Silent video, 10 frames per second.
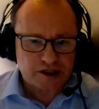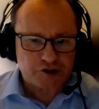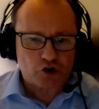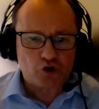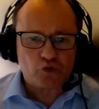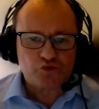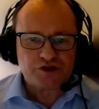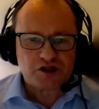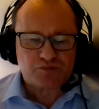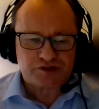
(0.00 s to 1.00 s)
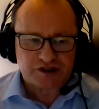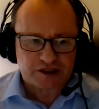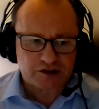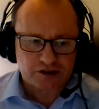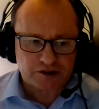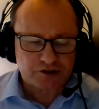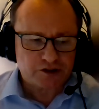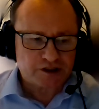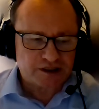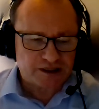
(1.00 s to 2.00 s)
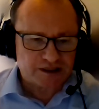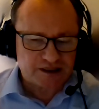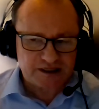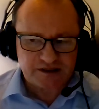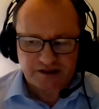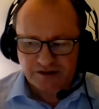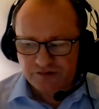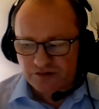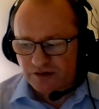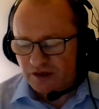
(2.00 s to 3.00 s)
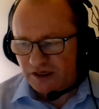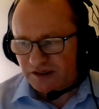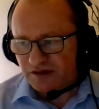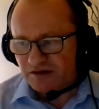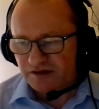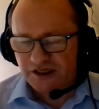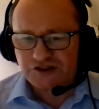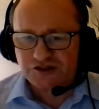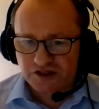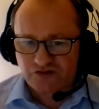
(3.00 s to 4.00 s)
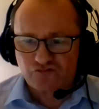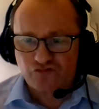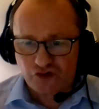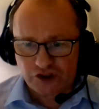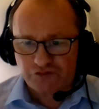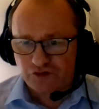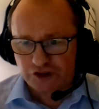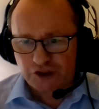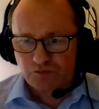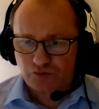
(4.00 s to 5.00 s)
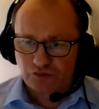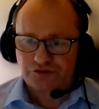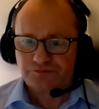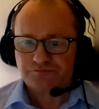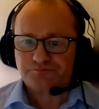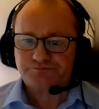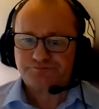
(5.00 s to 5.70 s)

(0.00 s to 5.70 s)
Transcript: in all these particular areas and designations is really, really important.